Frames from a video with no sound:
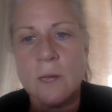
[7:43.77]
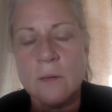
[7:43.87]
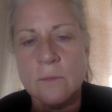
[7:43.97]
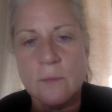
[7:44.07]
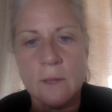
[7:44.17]
I
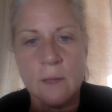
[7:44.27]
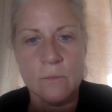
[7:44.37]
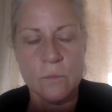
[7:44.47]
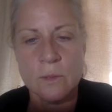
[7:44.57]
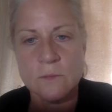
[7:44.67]
don't think I
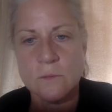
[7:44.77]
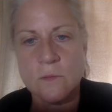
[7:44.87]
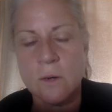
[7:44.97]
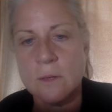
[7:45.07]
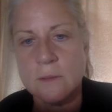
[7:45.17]
would have
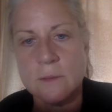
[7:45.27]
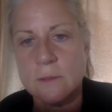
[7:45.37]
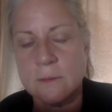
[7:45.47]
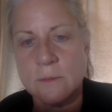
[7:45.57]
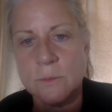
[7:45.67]
started
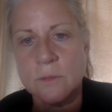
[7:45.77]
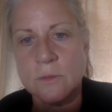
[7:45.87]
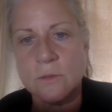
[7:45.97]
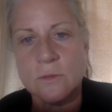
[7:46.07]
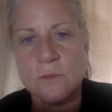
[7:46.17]
the
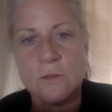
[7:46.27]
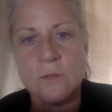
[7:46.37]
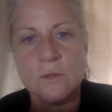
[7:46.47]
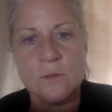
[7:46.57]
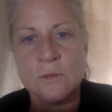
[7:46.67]
spiritual
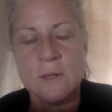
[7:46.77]
search